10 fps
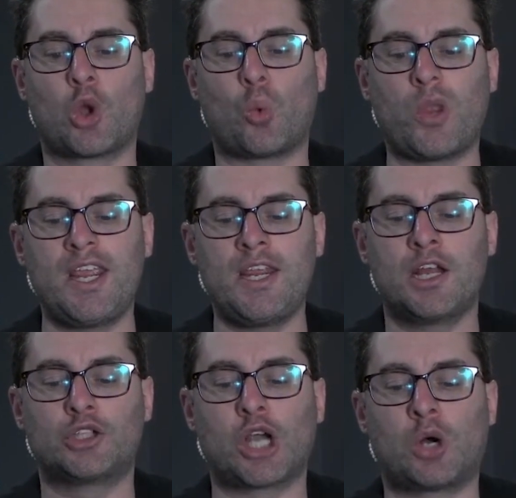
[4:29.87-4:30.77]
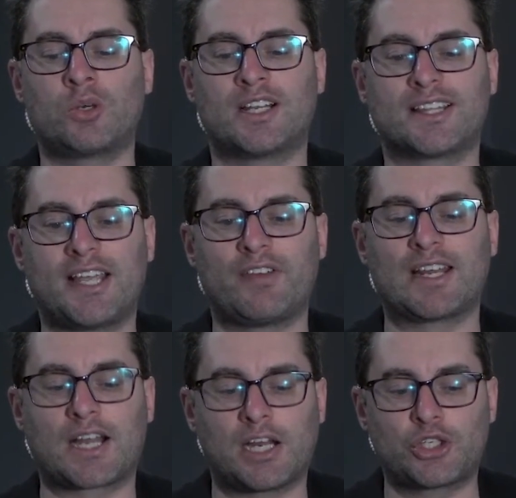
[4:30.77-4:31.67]
we don't live in a
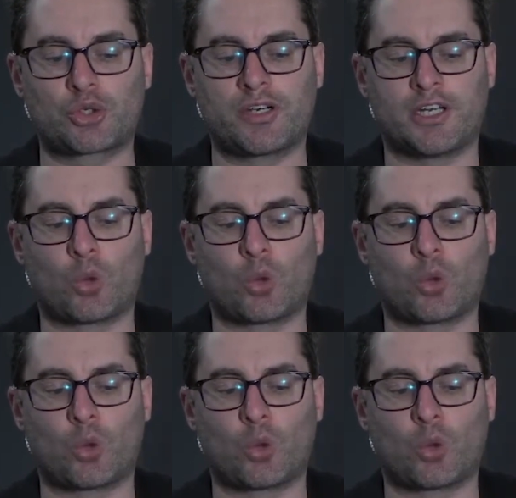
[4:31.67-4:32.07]
country.